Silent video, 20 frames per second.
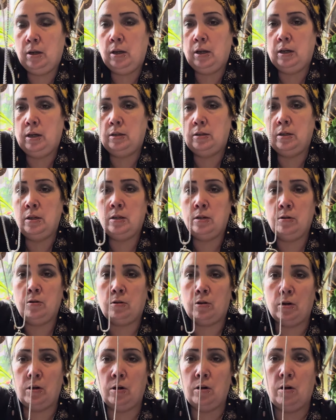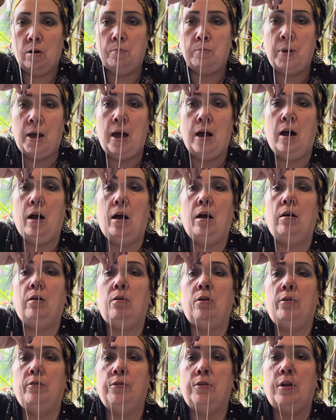It did look a lot better
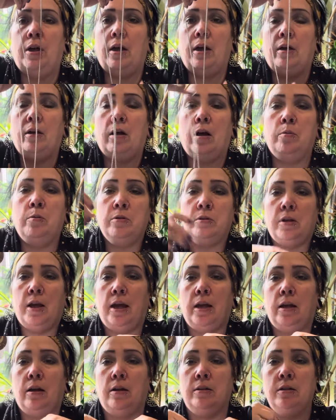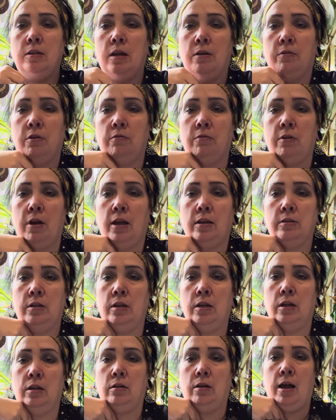on the... I did have it round
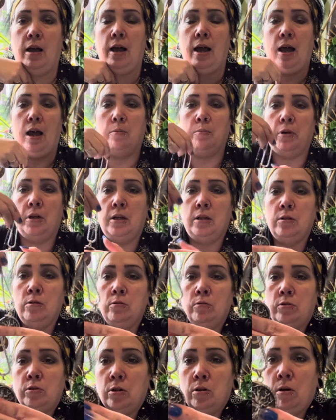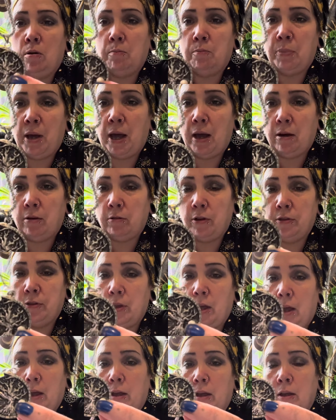here, like that. But it looked a lot better on
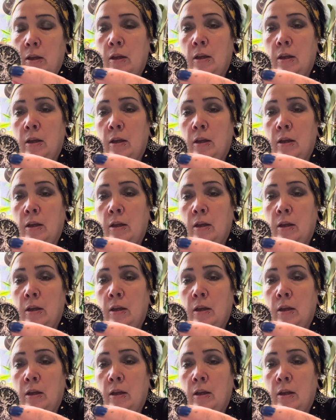the...